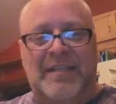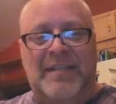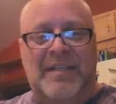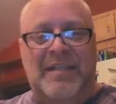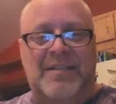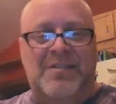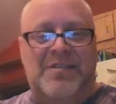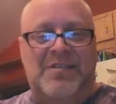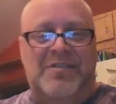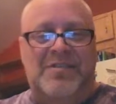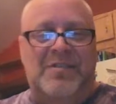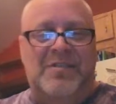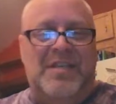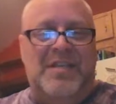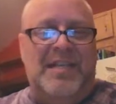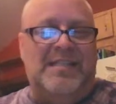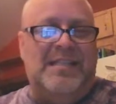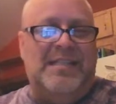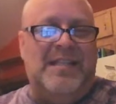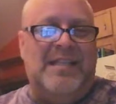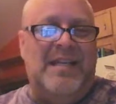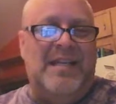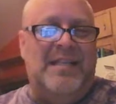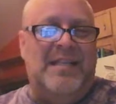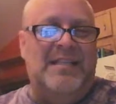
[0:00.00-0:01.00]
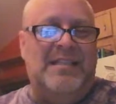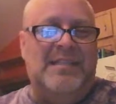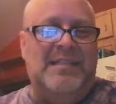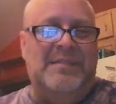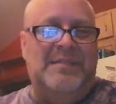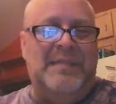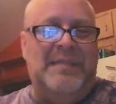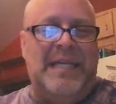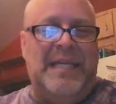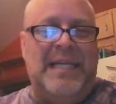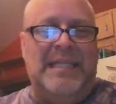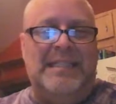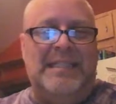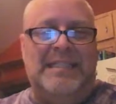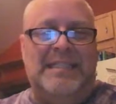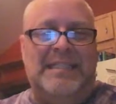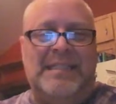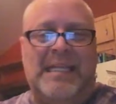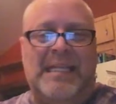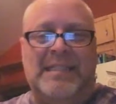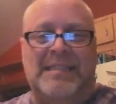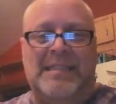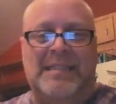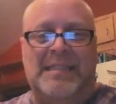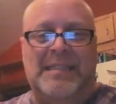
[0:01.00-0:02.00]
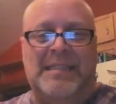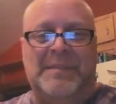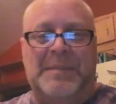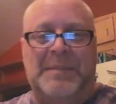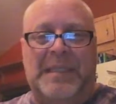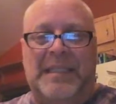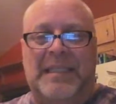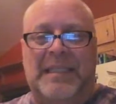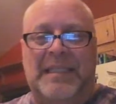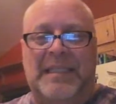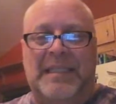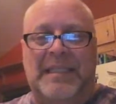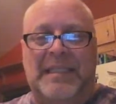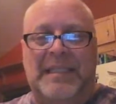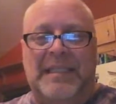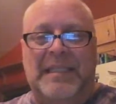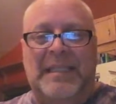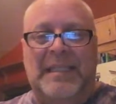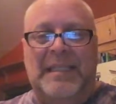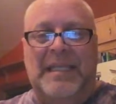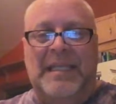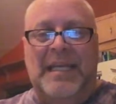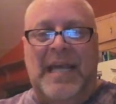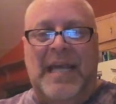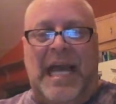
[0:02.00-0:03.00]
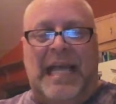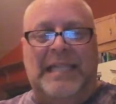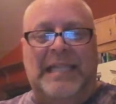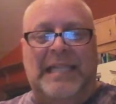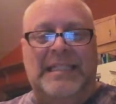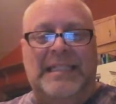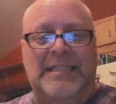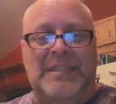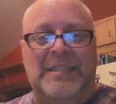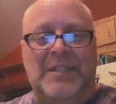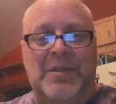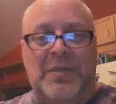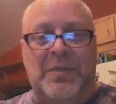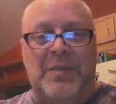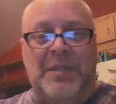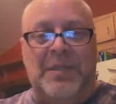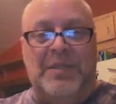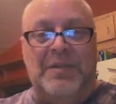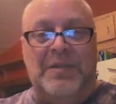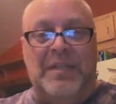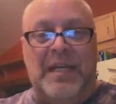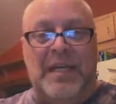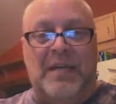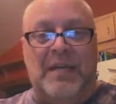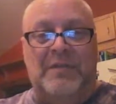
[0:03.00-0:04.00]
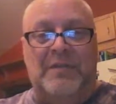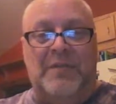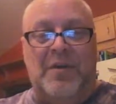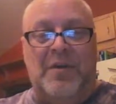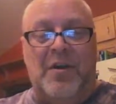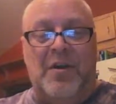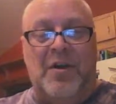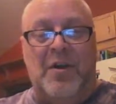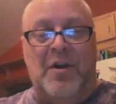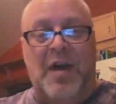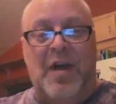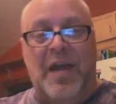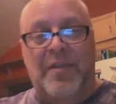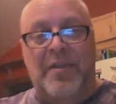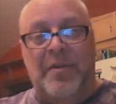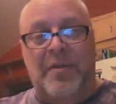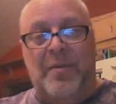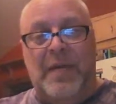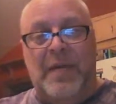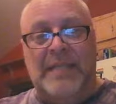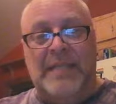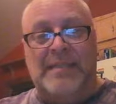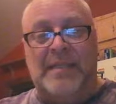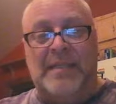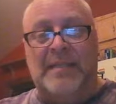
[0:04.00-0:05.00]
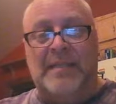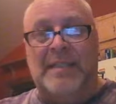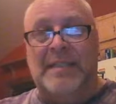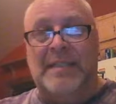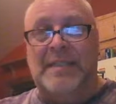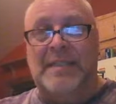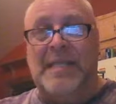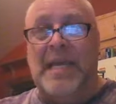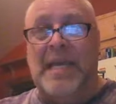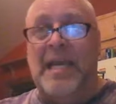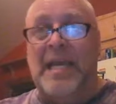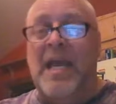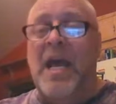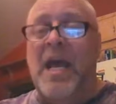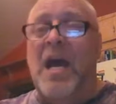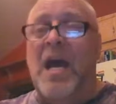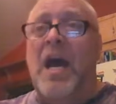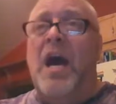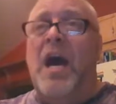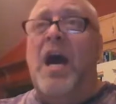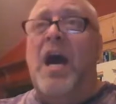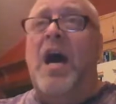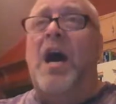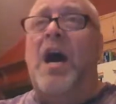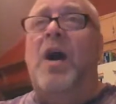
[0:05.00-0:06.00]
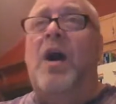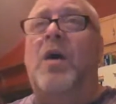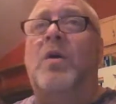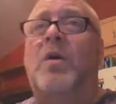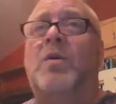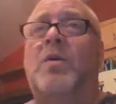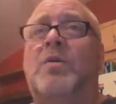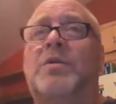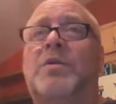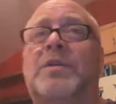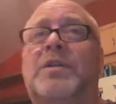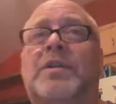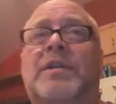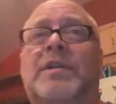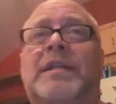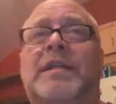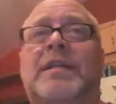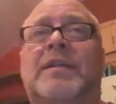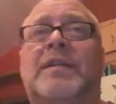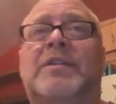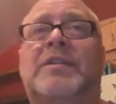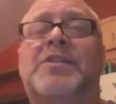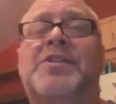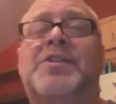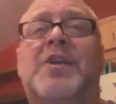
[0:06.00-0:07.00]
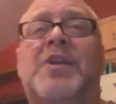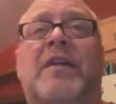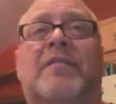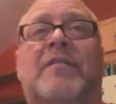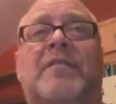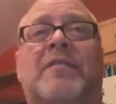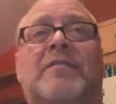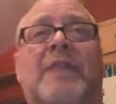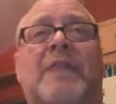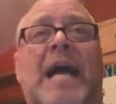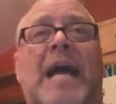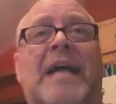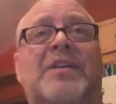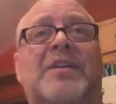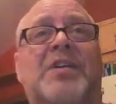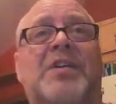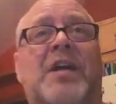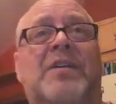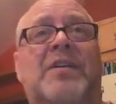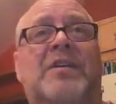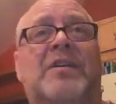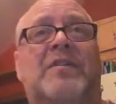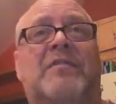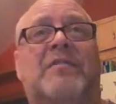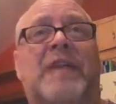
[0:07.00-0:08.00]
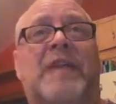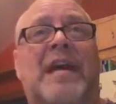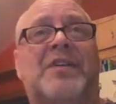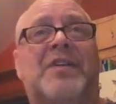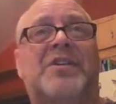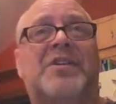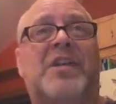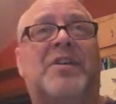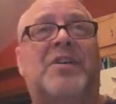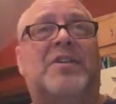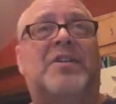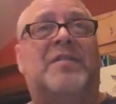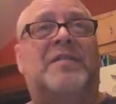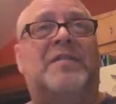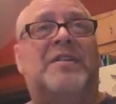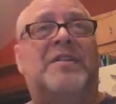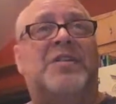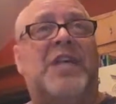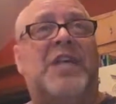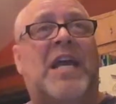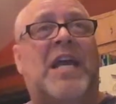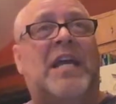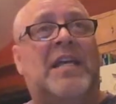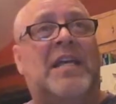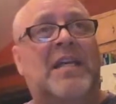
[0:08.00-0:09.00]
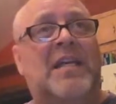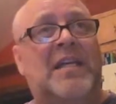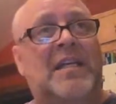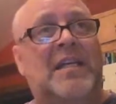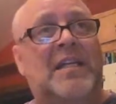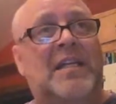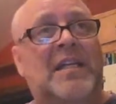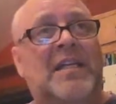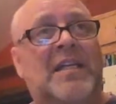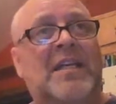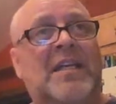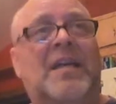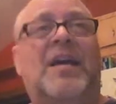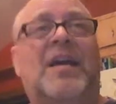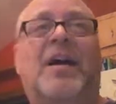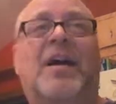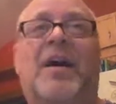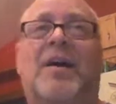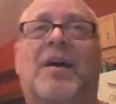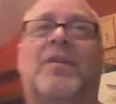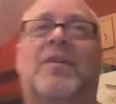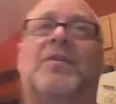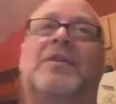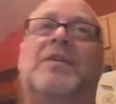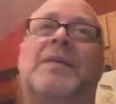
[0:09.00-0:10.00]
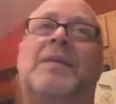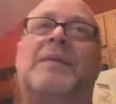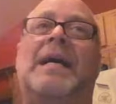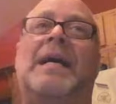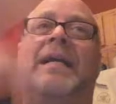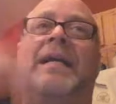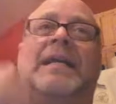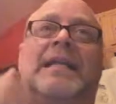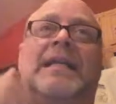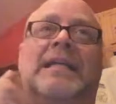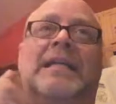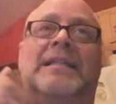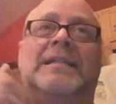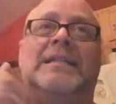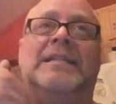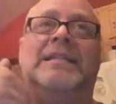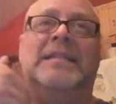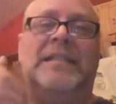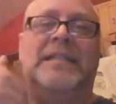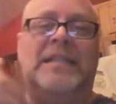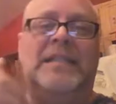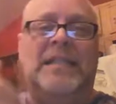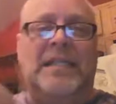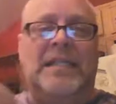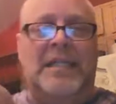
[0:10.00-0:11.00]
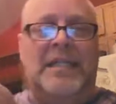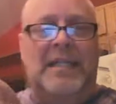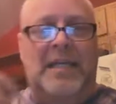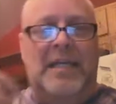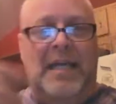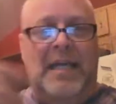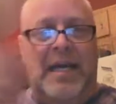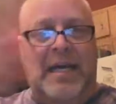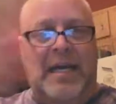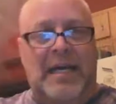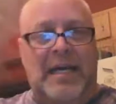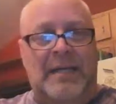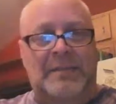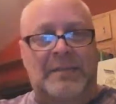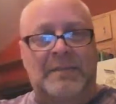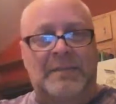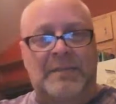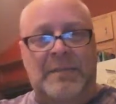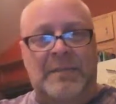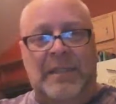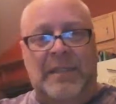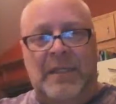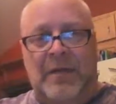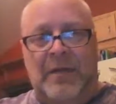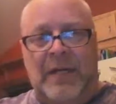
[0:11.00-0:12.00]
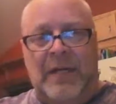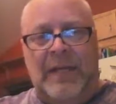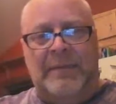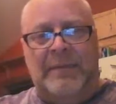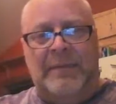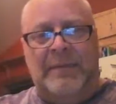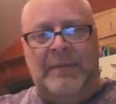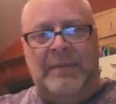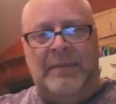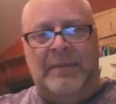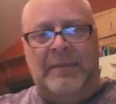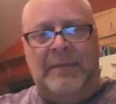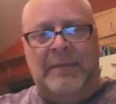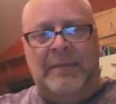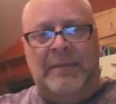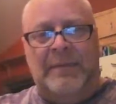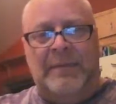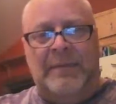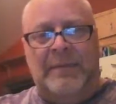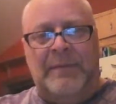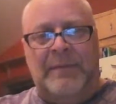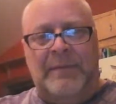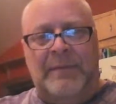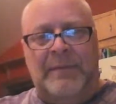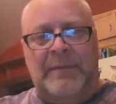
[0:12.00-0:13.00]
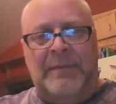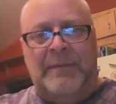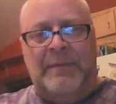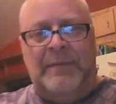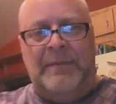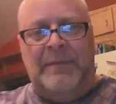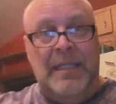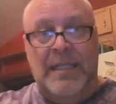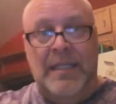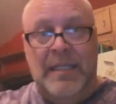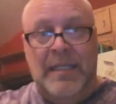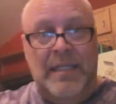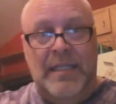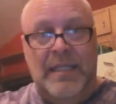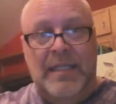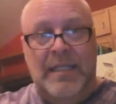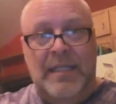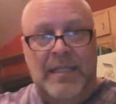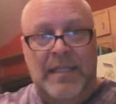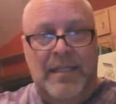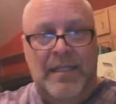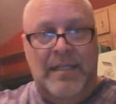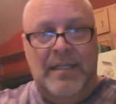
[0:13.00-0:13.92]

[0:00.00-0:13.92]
that's kind of doesn't make any sense to me. I need to know what they're there for, or otherwise I'm going to say, "Oh, you're here because you have a rash on your vagina. Oh, come on in." You know what I mean? Like